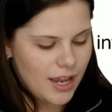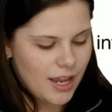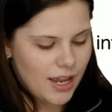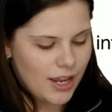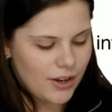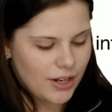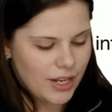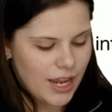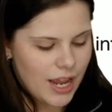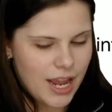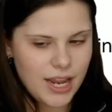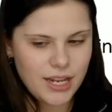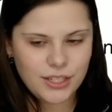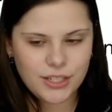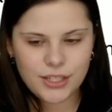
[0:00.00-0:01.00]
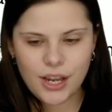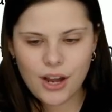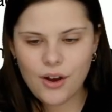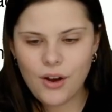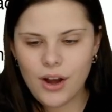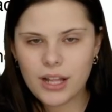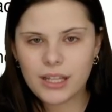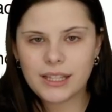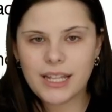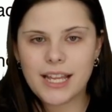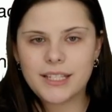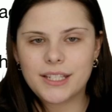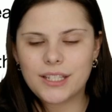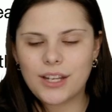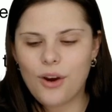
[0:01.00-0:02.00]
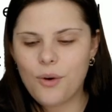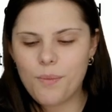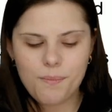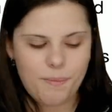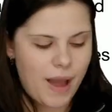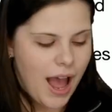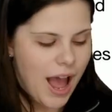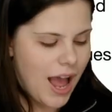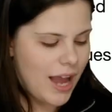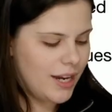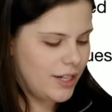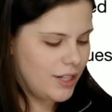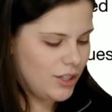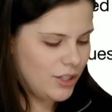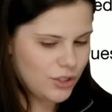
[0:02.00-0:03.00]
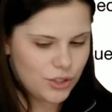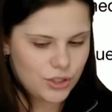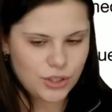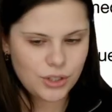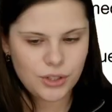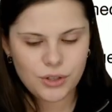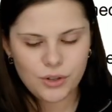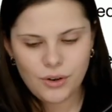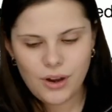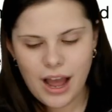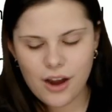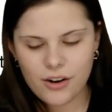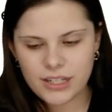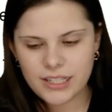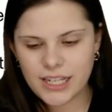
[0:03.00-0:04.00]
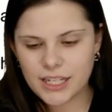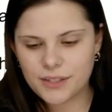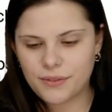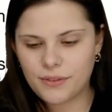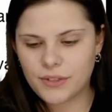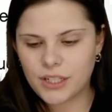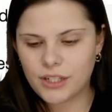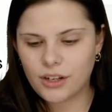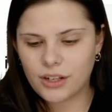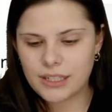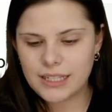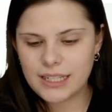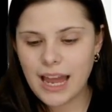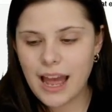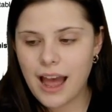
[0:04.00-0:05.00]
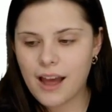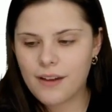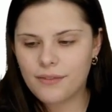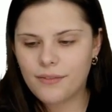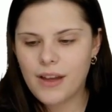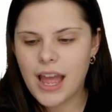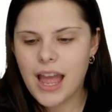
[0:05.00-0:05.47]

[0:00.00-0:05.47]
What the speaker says: Okay, so let's go back to our CS50.dev